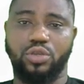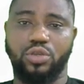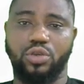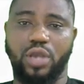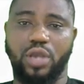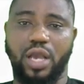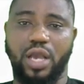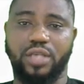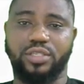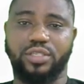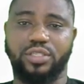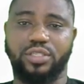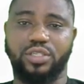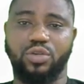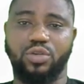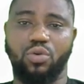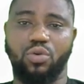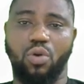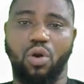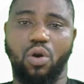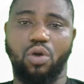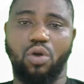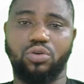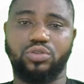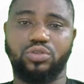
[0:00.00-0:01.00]
You can see
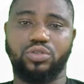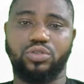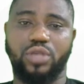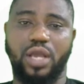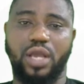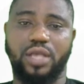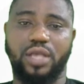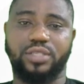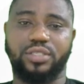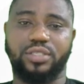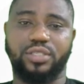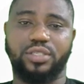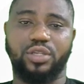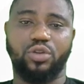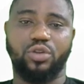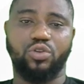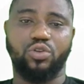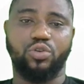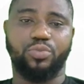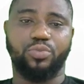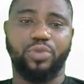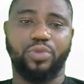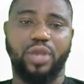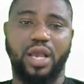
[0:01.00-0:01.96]
walls, you can see loop,